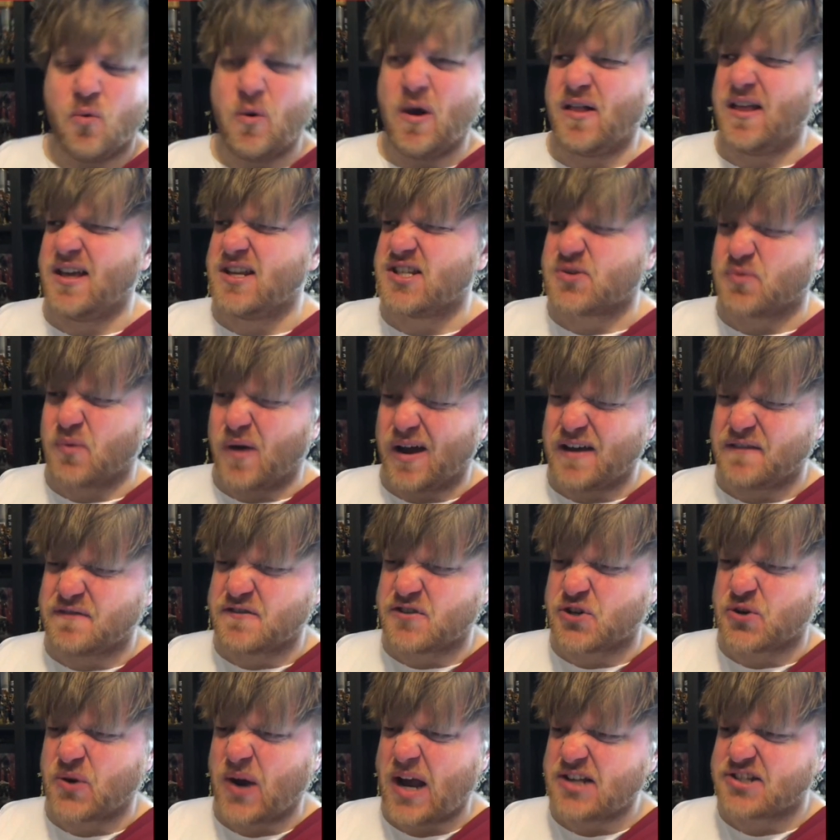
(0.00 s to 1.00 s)
Well, his wife
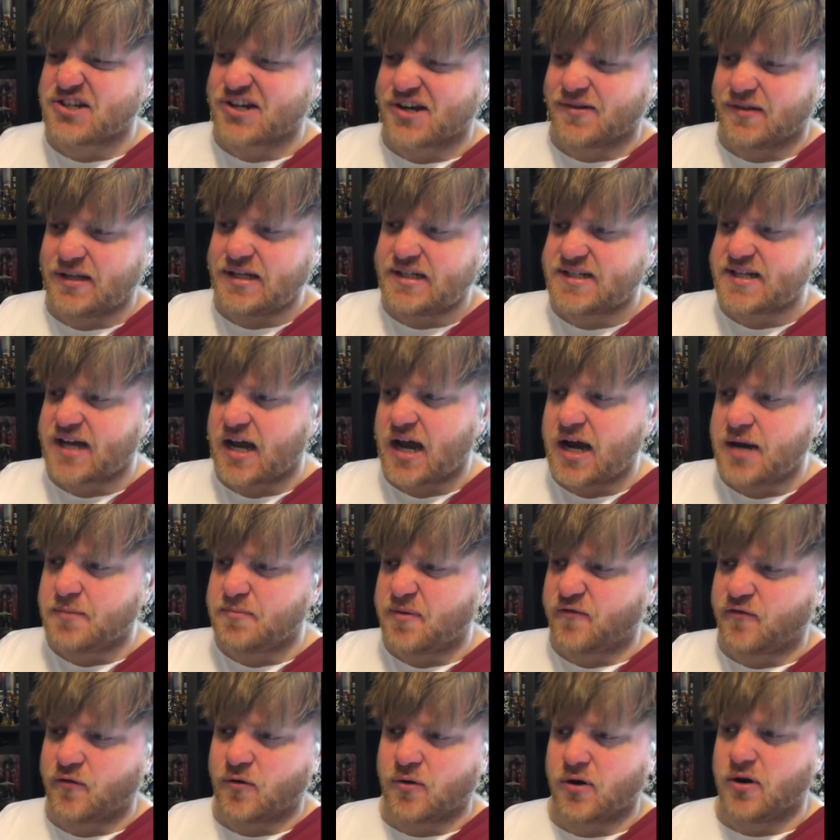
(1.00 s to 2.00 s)
tragically died
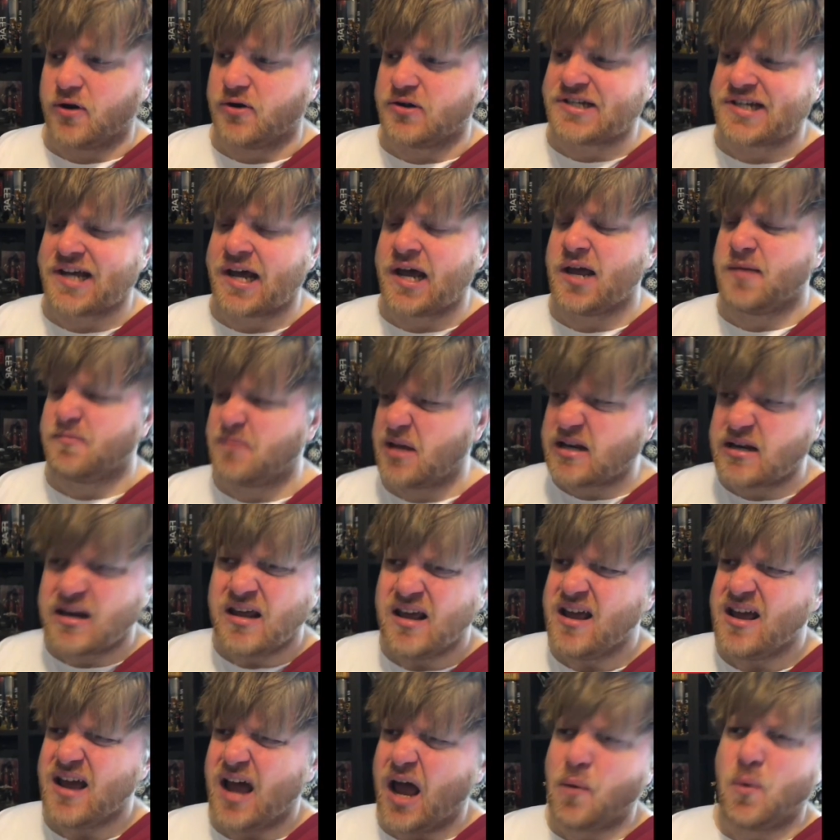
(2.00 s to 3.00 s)
before her time, and
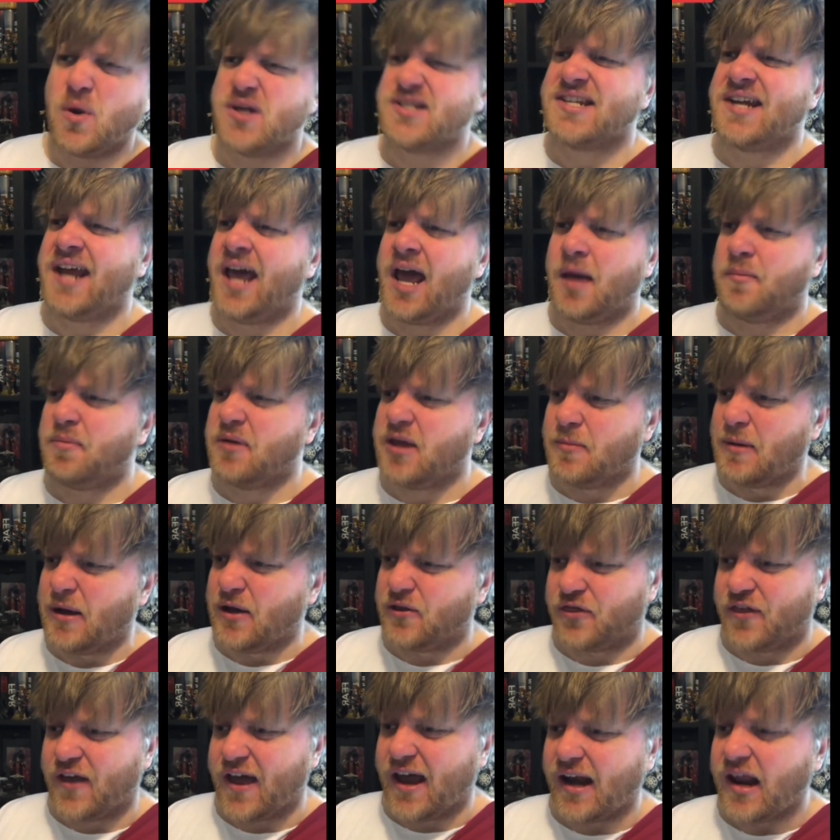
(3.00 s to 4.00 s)
I wasn't happy
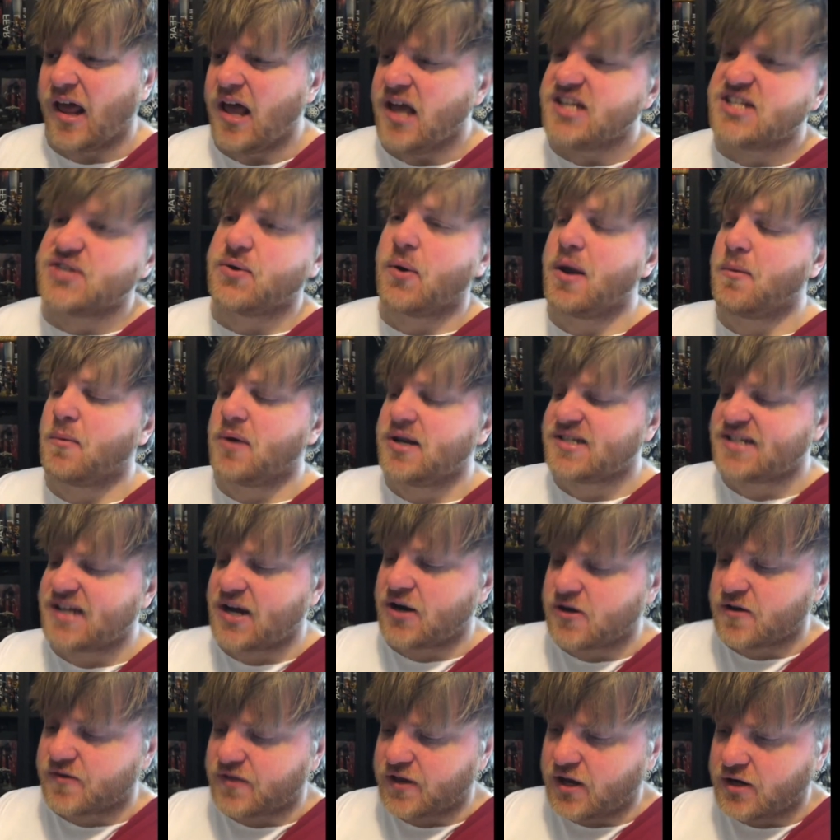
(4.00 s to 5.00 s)
about that. So I went
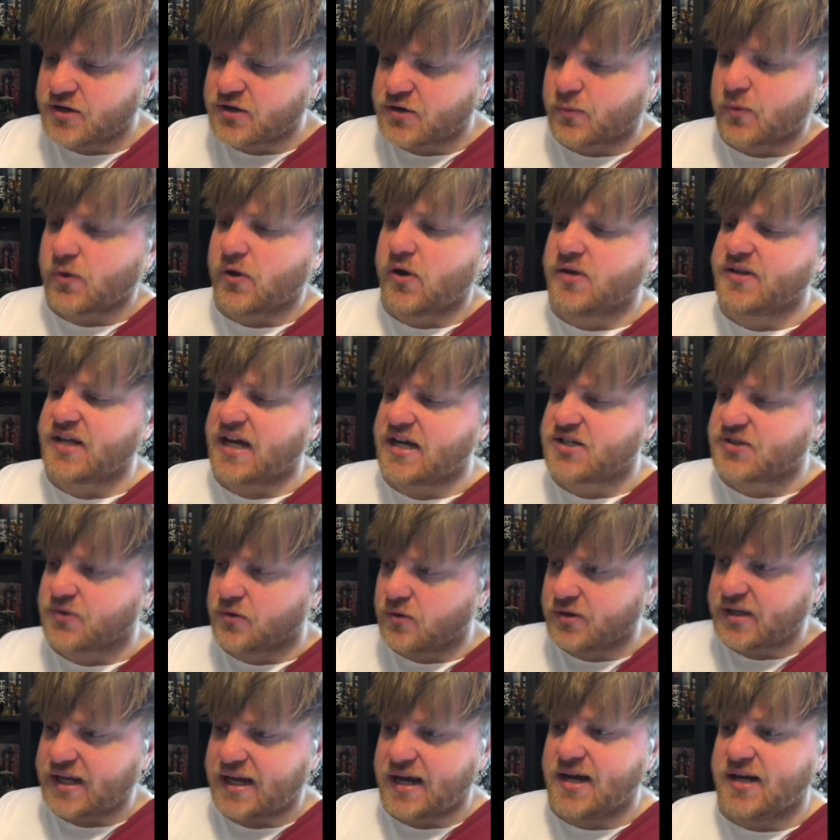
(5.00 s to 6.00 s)
down to the underworld, I
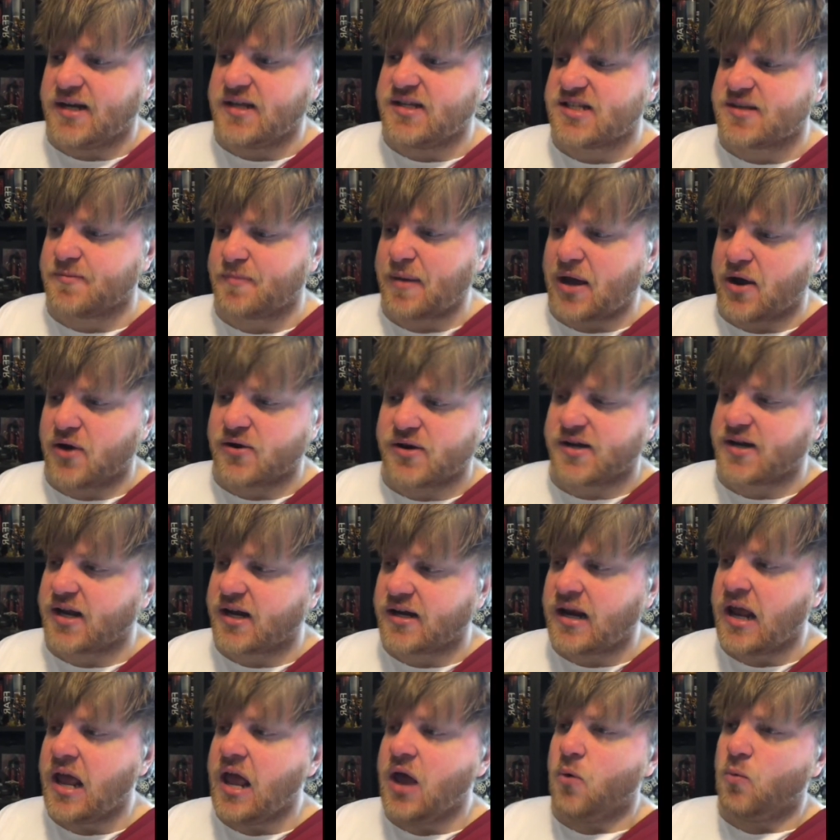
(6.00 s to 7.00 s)
told Hades about it,
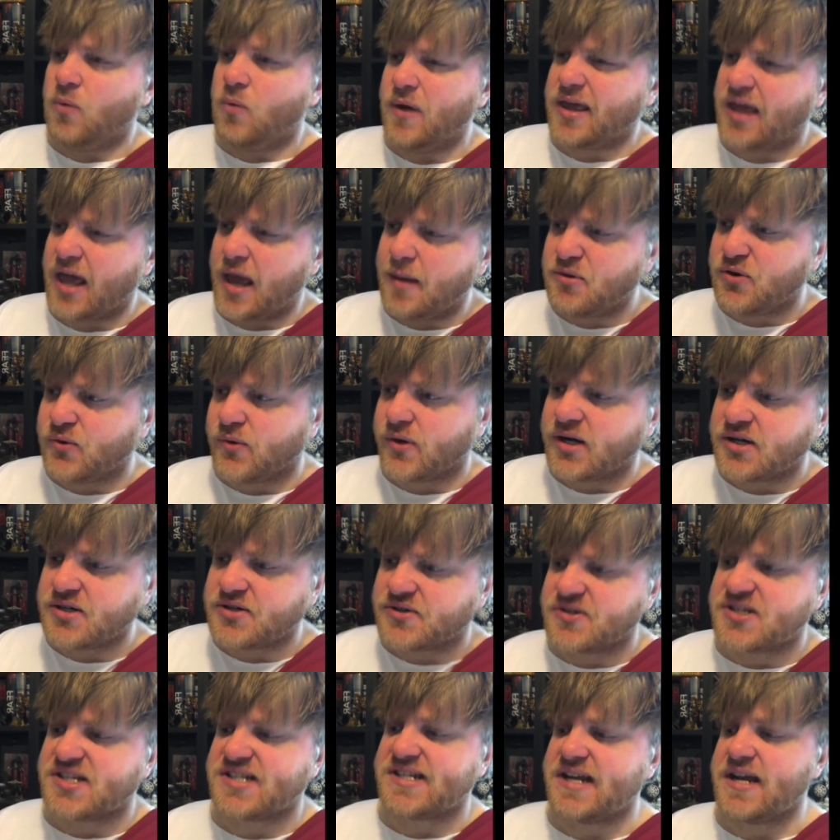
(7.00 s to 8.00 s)
and we came to an
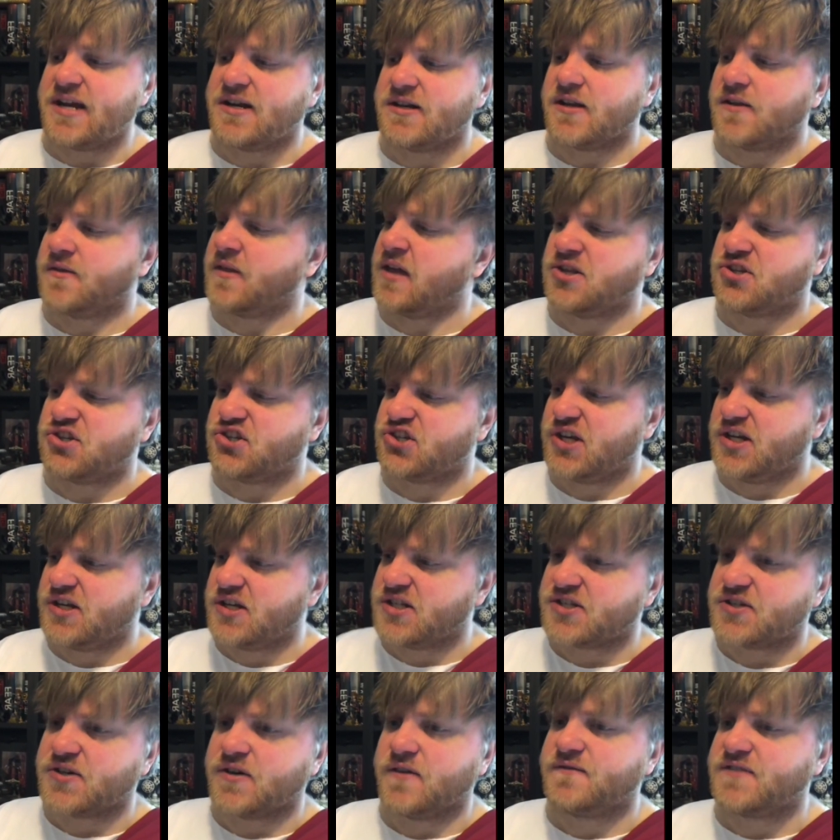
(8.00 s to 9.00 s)
understanding that she
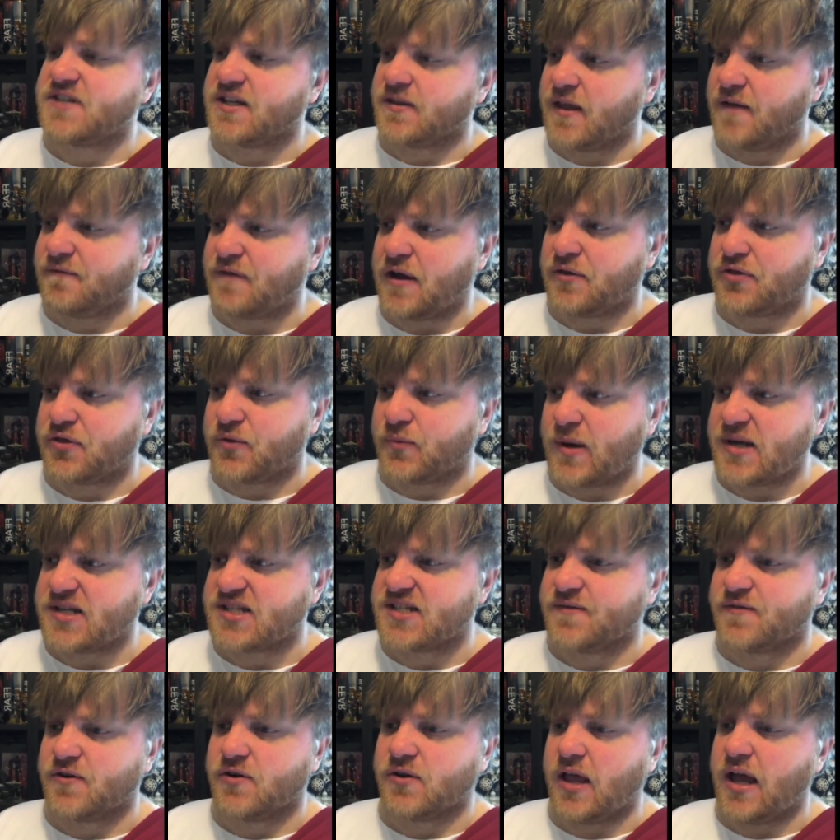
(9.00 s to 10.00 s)
deserved to live out the rest
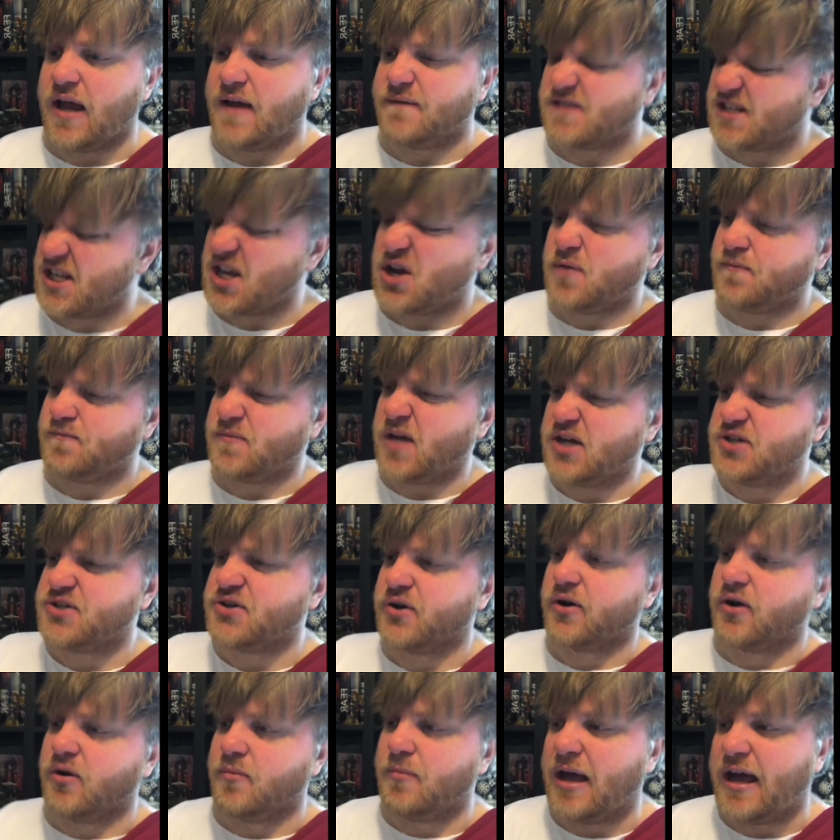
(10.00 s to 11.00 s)
of her life, so I took
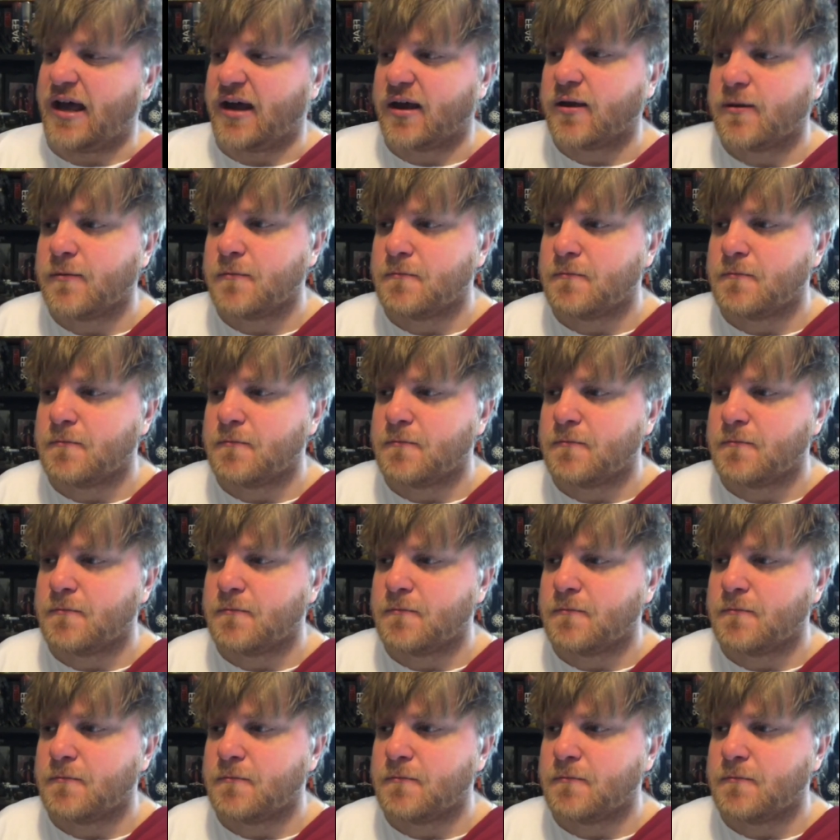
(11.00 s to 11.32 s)
her back.